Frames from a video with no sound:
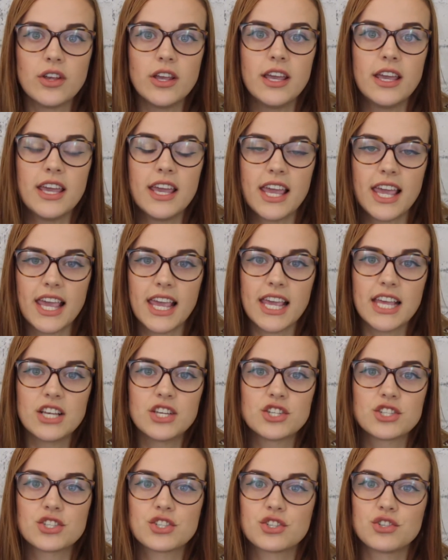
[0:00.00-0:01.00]
he
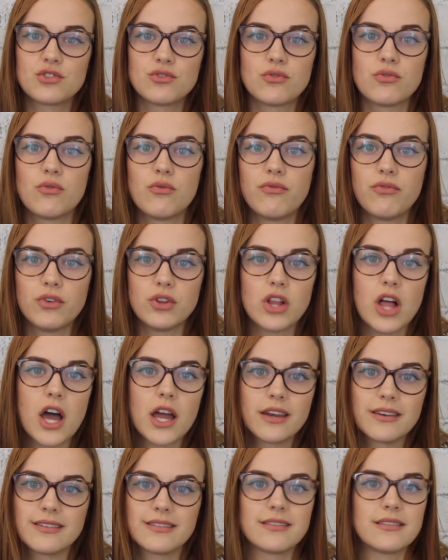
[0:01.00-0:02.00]
just full
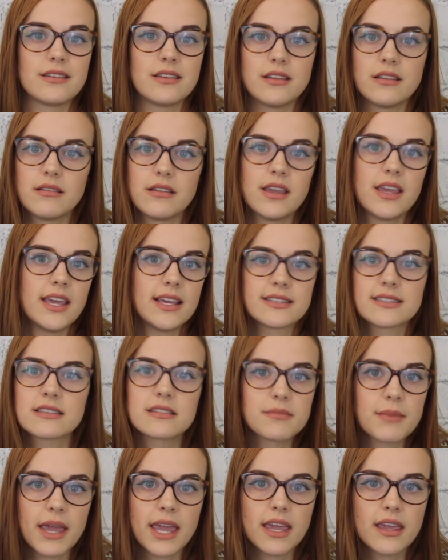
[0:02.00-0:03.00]
on
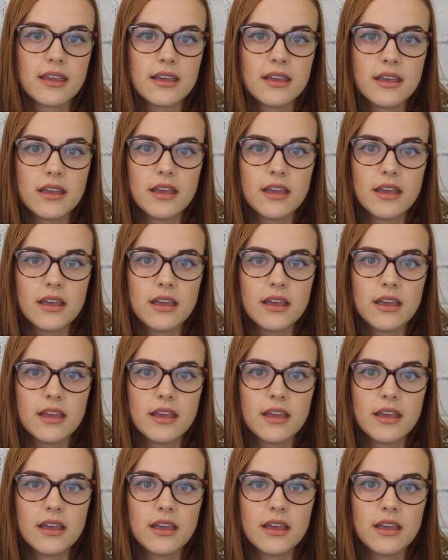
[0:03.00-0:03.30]
kissed me